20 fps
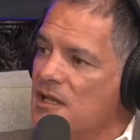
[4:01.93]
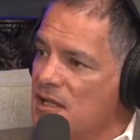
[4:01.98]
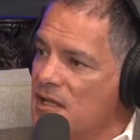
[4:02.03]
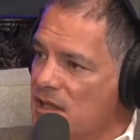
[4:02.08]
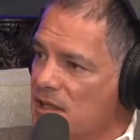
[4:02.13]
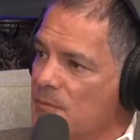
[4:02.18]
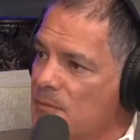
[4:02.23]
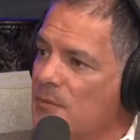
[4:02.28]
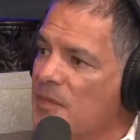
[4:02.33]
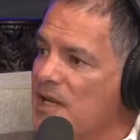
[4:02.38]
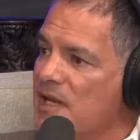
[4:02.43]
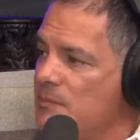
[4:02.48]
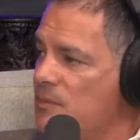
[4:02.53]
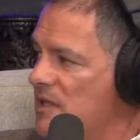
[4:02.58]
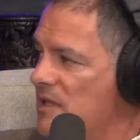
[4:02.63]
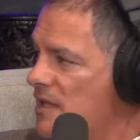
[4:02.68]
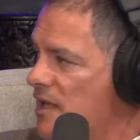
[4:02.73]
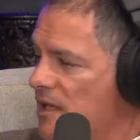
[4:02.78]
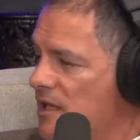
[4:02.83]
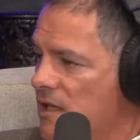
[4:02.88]
that might
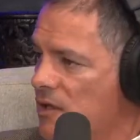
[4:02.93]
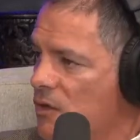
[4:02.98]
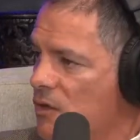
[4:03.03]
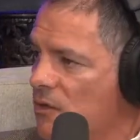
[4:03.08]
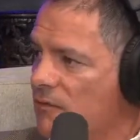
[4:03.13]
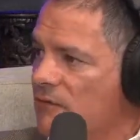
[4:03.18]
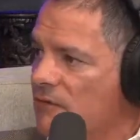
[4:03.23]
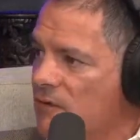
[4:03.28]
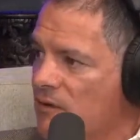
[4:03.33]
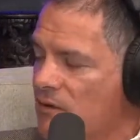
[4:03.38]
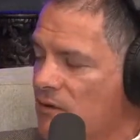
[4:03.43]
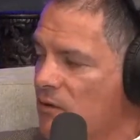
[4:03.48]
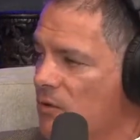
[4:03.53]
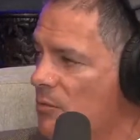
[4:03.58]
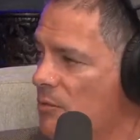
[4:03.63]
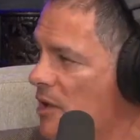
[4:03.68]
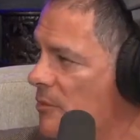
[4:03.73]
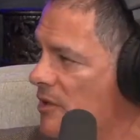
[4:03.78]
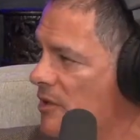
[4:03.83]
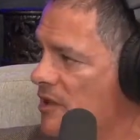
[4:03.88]
be taking over the
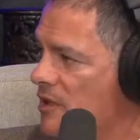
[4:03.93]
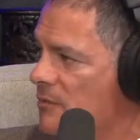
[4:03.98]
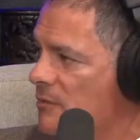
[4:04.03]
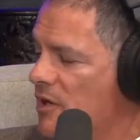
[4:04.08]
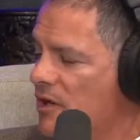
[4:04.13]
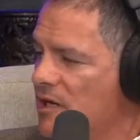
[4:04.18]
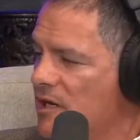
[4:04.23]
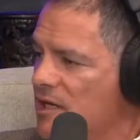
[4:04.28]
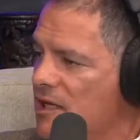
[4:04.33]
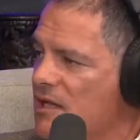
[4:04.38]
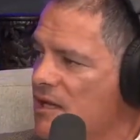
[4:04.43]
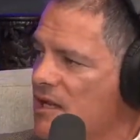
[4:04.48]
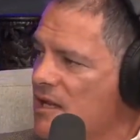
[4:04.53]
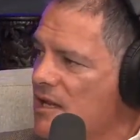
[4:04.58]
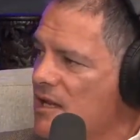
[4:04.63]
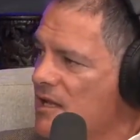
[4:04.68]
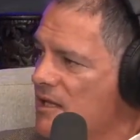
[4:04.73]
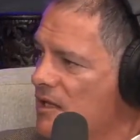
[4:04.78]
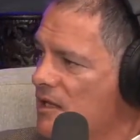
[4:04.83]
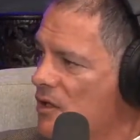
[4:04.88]
Republican Party.
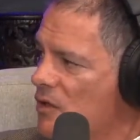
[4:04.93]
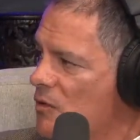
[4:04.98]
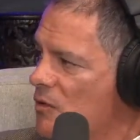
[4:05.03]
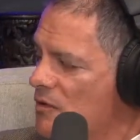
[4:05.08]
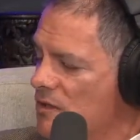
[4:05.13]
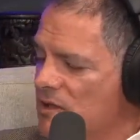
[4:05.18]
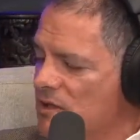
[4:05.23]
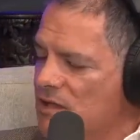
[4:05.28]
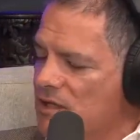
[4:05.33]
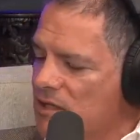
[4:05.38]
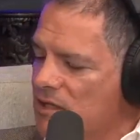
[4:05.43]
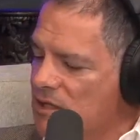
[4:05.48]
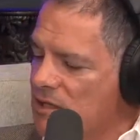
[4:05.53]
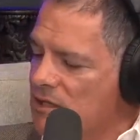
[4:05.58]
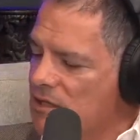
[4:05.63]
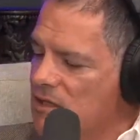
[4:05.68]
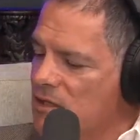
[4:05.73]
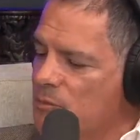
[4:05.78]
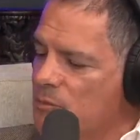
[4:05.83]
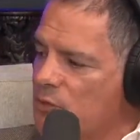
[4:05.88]

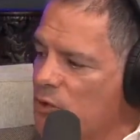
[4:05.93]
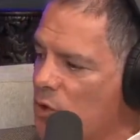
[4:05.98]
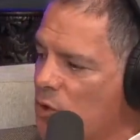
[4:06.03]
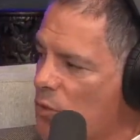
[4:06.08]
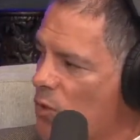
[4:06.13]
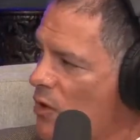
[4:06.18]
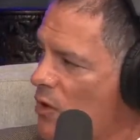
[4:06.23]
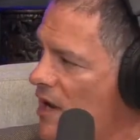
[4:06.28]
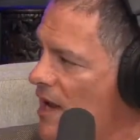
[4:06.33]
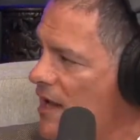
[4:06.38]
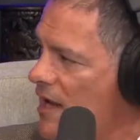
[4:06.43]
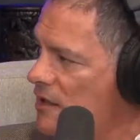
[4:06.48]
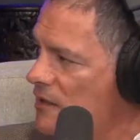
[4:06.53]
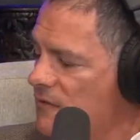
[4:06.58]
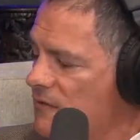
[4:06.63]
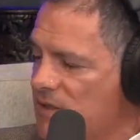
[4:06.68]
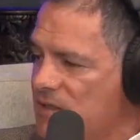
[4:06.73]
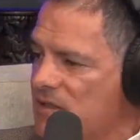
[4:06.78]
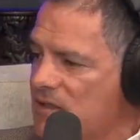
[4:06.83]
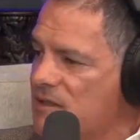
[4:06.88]
The pro-war
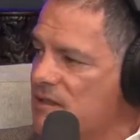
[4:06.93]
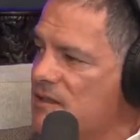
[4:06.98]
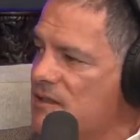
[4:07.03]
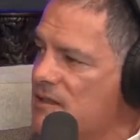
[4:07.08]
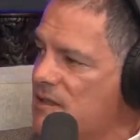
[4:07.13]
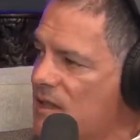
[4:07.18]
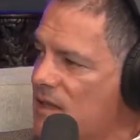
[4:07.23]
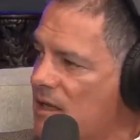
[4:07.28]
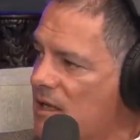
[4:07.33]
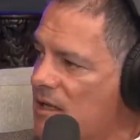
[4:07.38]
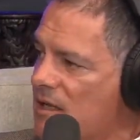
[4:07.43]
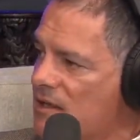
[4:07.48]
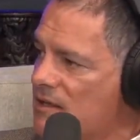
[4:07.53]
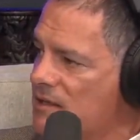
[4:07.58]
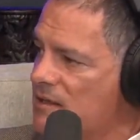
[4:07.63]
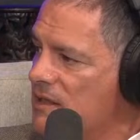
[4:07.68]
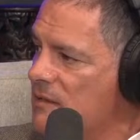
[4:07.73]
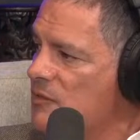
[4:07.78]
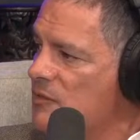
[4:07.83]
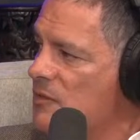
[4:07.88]
activists
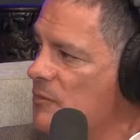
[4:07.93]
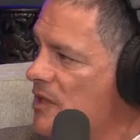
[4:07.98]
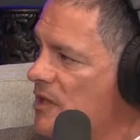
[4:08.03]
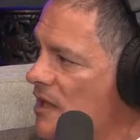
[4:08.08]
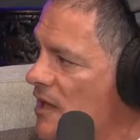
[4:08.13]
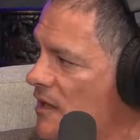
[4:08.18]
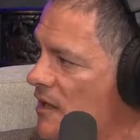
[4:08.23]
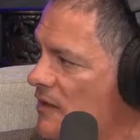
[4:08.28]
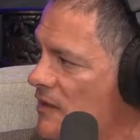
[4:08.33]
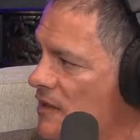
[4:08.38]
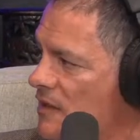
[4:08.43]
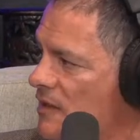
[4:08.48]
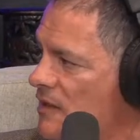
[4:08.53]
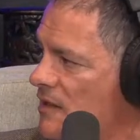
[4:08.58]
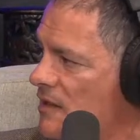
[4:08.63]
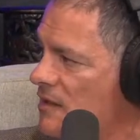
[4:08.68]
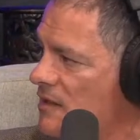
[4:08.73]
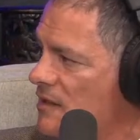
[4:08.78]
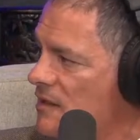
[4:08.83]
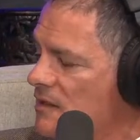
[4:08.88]
seem to be on
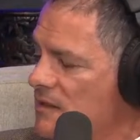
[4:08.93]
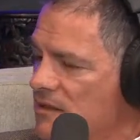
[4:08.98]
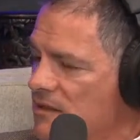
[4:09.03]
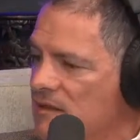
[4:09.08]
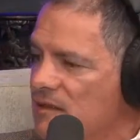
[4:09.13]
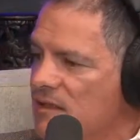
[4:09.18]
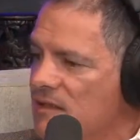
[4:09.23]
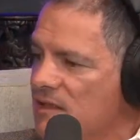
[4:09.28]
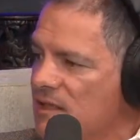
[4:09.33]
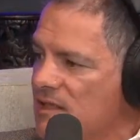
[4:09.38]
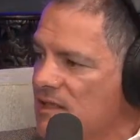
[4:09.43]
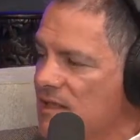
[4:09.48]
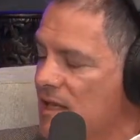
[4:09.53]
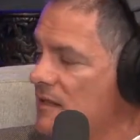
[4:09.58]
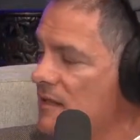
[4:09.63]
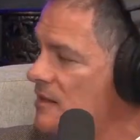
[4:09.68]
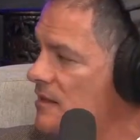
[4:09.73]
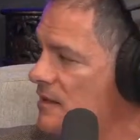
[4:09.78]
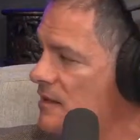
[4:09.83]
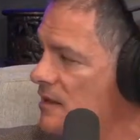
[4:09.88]
the
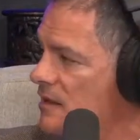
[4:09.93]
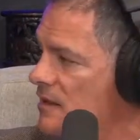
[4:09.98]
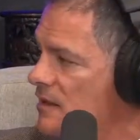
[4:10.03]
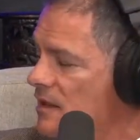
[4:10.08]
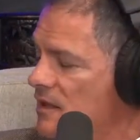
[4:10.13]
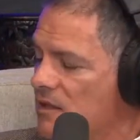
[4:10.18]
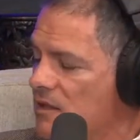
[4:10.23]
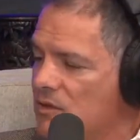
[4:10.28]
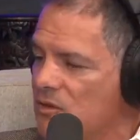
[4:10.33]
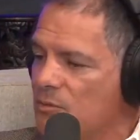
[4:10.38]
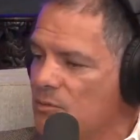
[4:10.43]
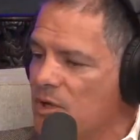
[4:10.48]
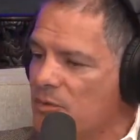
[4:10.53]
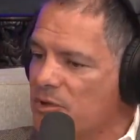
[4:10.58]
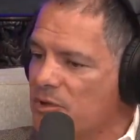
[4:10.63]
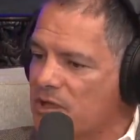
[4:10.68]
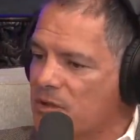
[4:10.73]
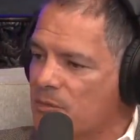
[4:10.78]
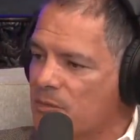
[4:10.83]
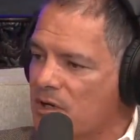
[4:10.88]
dissent in the
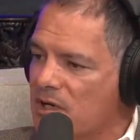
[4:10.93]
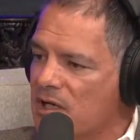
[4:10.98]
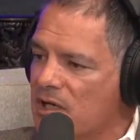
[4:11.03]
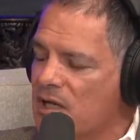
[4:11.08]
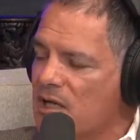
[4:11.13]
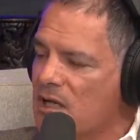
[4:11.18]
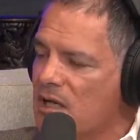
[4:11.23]
Republican Party.